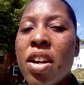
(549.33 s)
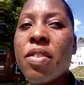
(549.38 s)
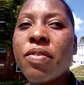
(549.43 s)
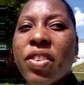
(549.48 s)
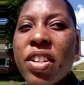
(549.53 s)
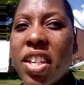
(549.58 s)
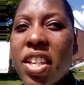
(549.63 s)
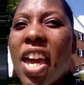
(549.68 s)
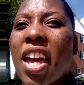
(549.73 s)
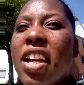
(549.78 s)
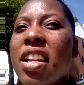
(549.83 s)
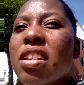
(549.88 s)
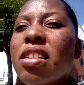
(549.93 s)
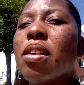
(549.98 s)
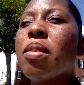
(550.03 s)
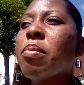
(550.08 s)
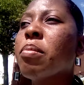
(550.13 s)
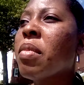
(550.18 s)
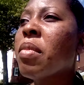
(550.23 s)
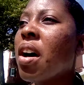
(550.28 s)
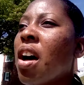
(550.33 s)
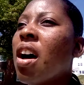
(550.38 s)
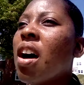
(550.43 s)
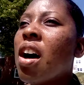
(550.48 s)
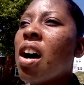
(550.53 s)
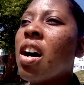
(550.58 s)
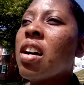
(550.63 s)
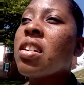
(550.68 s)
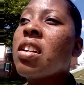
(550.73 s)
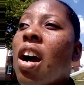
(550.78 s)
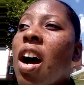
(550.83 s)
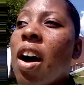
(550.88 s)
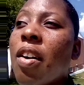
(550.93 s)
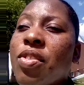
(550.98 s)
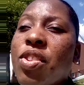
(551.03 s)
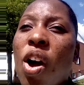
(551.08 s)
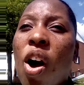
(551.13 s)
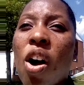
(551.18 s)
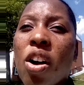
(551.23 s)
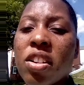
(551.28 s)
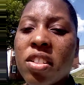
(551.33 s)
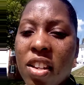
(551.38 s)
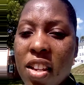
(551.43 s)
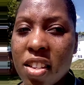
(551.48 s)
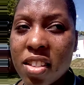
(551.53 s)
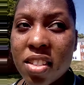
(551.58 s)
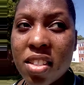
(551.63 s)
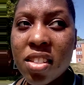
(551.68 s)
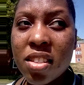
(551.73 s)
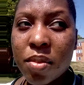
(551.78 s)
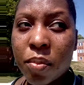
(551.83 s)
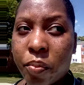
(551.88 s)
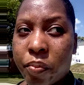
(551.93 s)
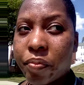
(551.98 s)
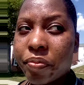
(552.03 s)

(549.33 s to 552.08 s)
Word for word: for the kingdom of darkness.